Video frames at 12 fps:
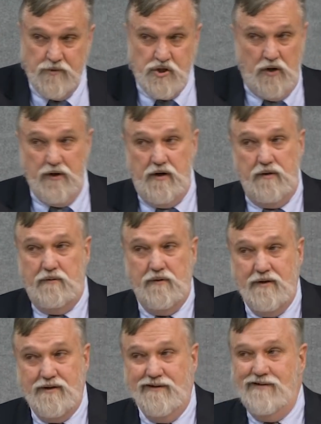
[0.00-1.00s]
Jonah
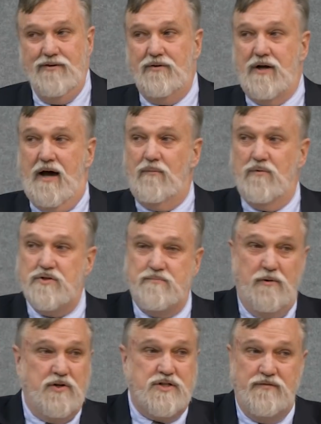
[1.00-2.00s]
knew God was
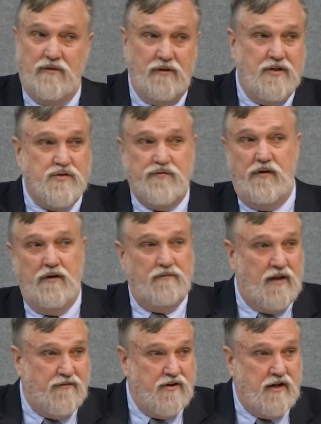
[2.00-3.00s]
merciful. He's full
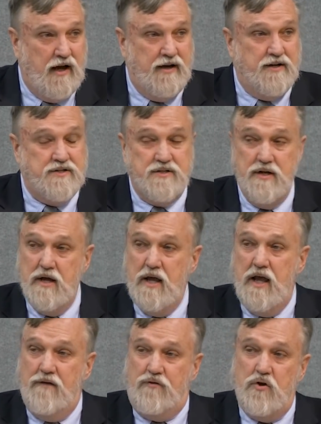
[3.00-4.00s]
of loving kindness.
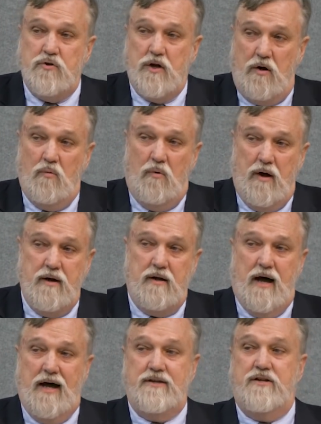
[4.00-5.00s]
If you don't want
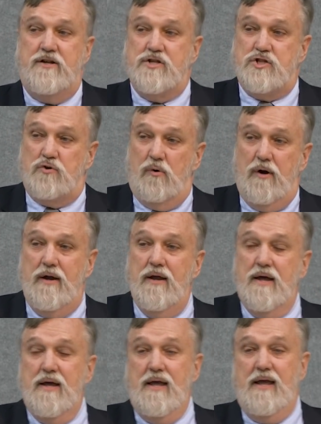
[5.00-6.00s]
God to destroy
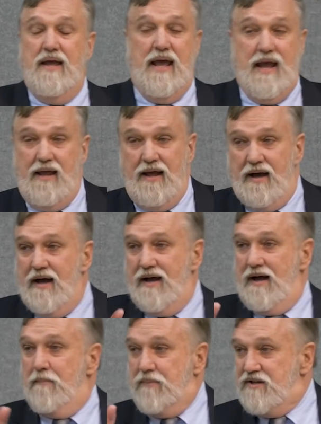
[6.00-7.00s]
a,
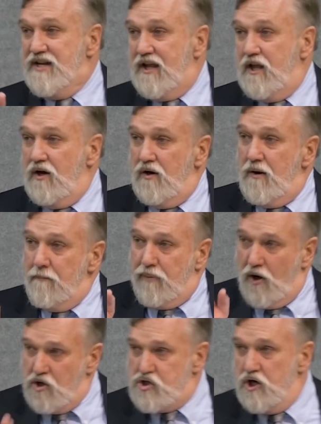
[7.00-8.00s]
uh, a particular
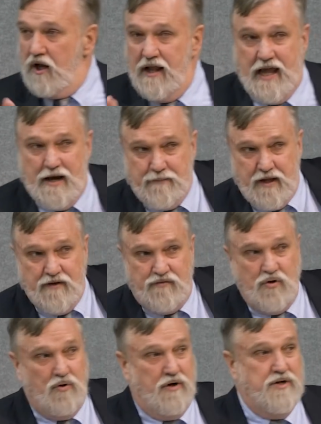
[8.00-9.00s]
personal enemy of
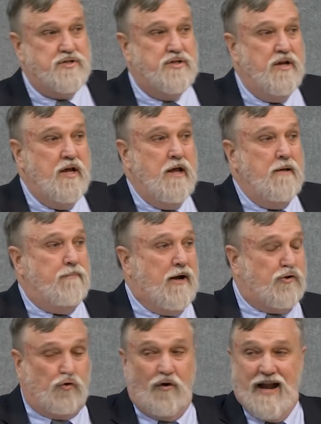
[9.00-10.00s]
yours
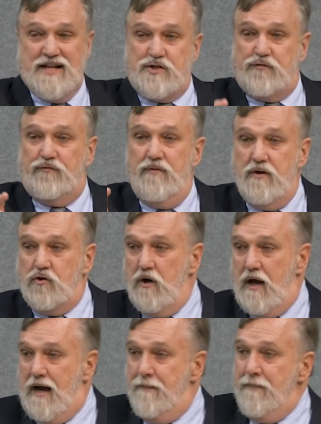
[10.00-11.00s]
by trans,
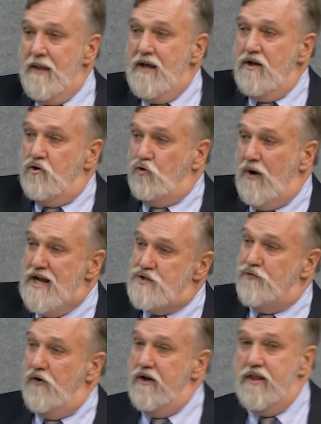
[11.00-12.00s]
uh,
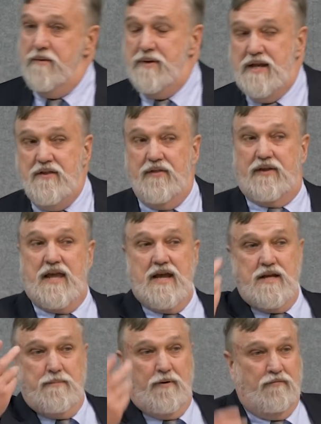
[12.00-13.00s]
transferring them into the
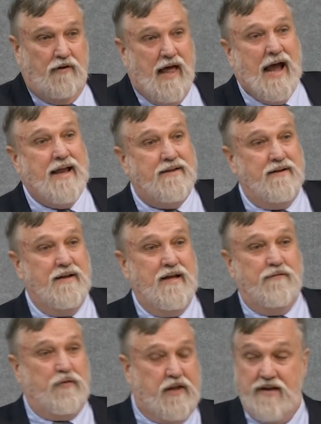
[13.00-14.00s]
kingdom of light,
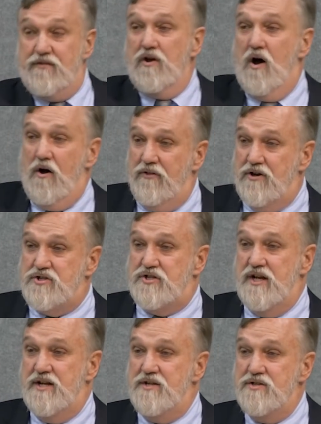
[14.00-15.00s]
forgiving all their
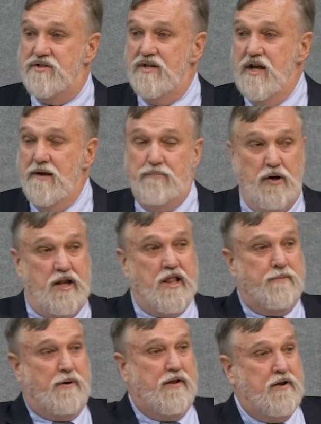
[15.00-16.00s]
sins, putting
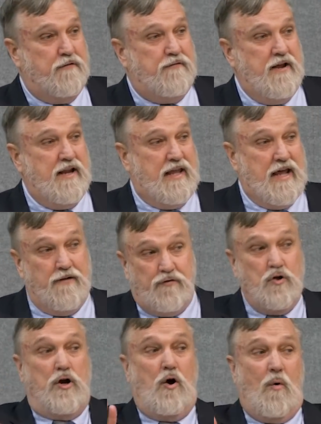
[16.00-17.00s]
them on their feet again, if
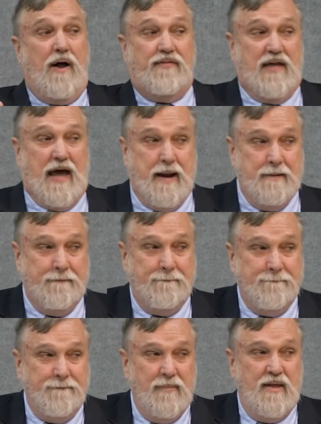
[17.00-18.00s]
you don't want that,
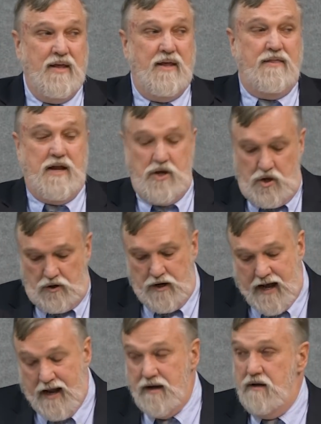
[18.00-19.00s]
then you're
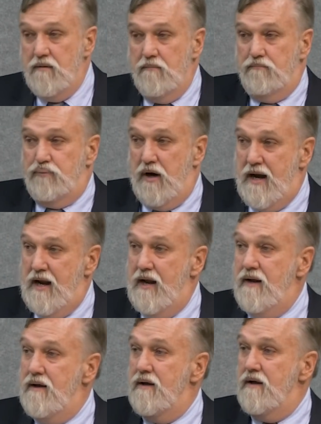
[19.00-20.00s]
not
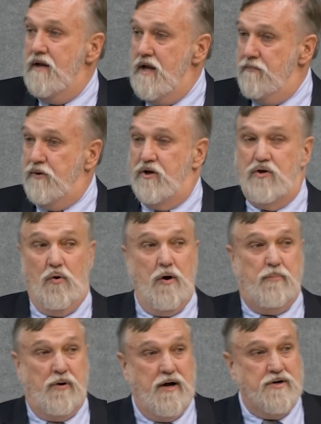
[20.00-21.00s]
praying
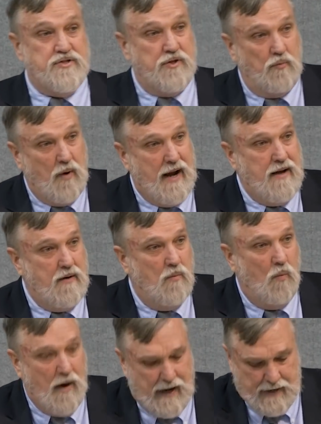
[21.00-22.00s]
imprecatory prayers the right
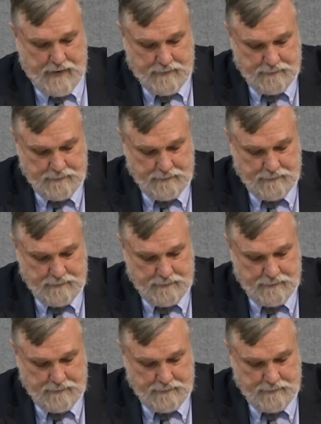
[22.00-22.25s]
way.